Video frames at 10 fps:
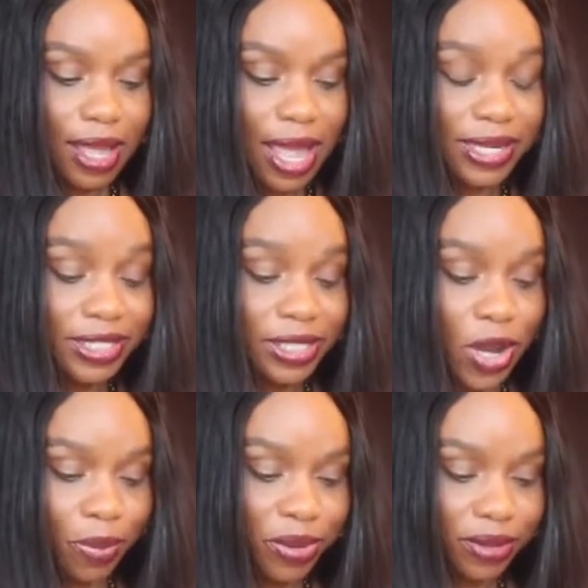icing
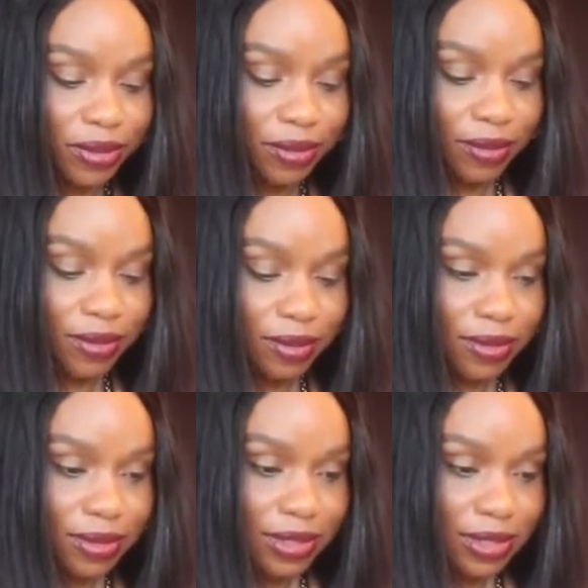up.
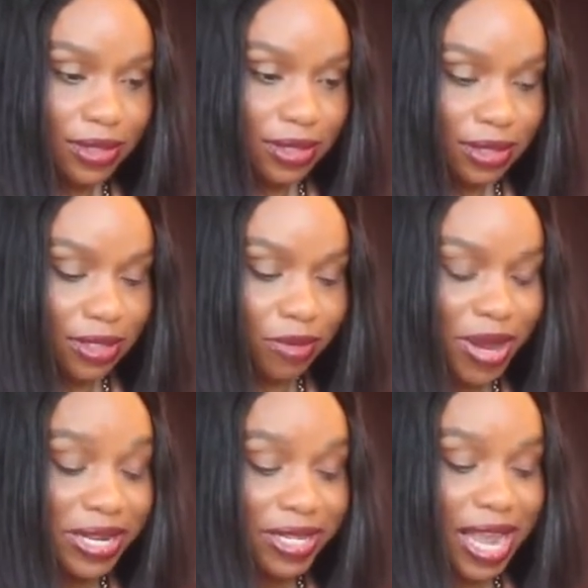So
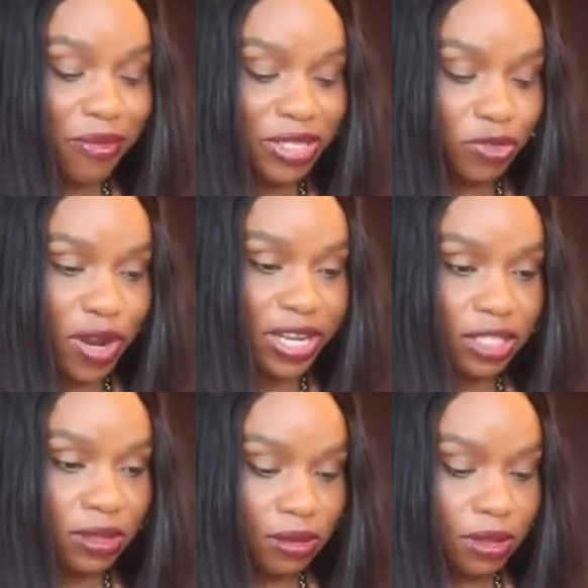by the time it's
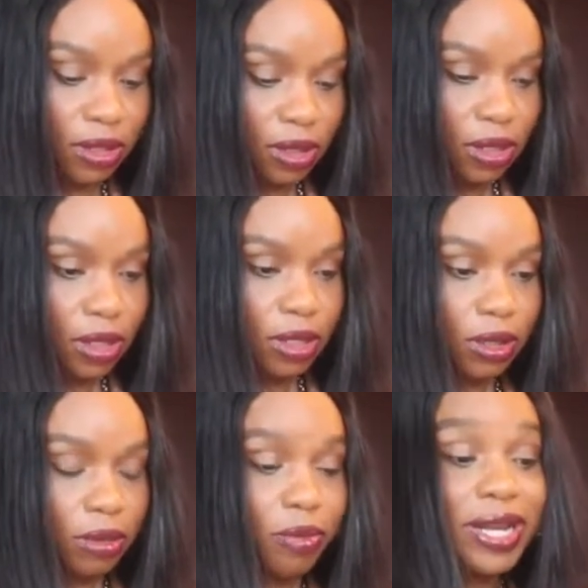ready,
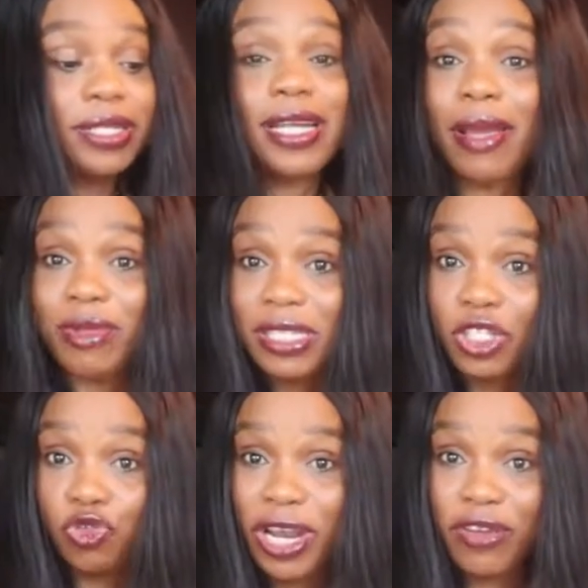by the time this
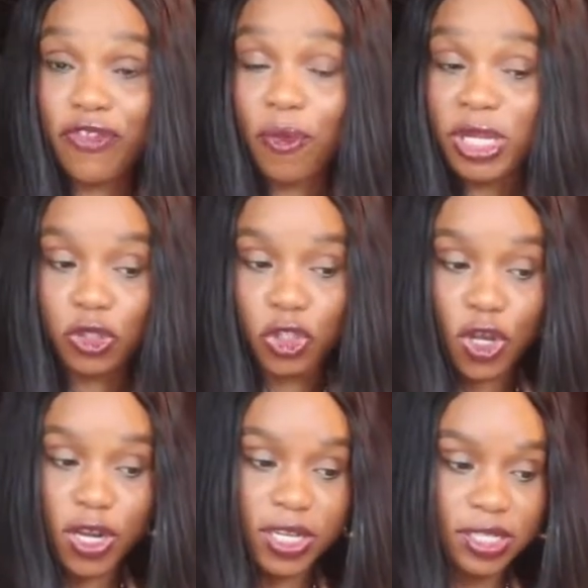is ready for me to
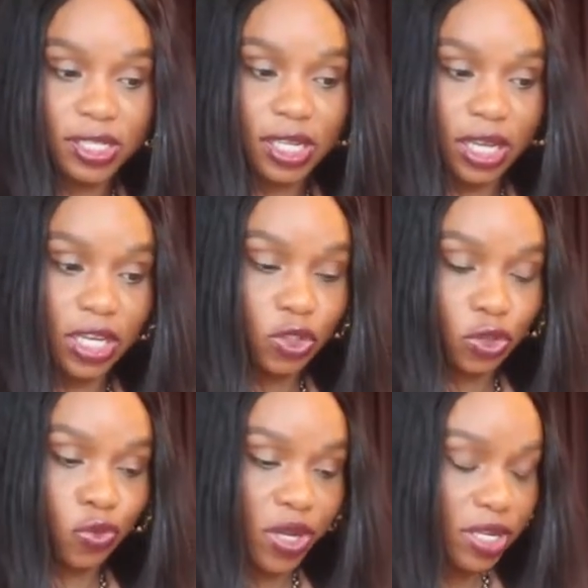turn it
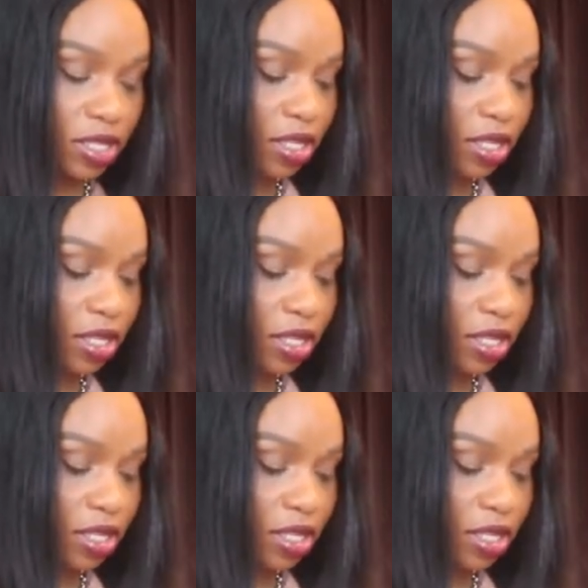into it